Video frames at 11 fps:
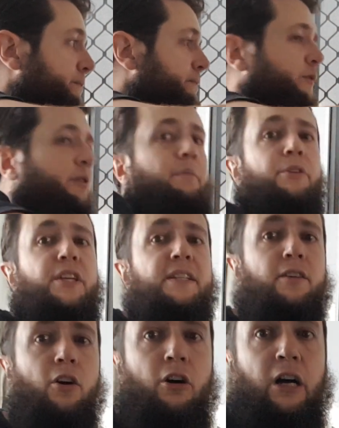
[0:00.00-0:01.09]
Remember,
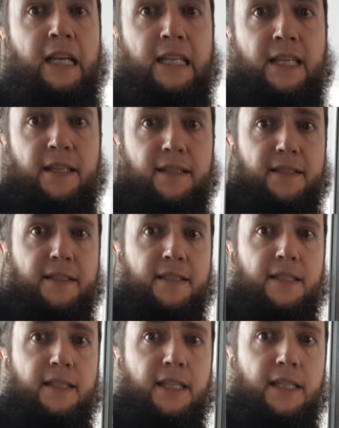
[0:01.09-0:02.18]
this I
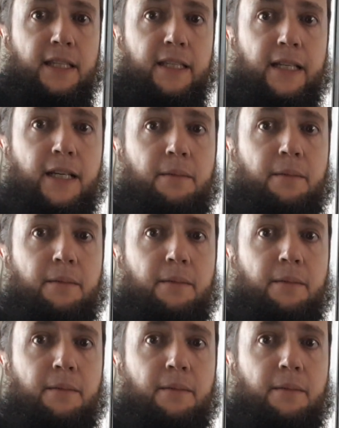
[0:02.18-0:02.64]
is the,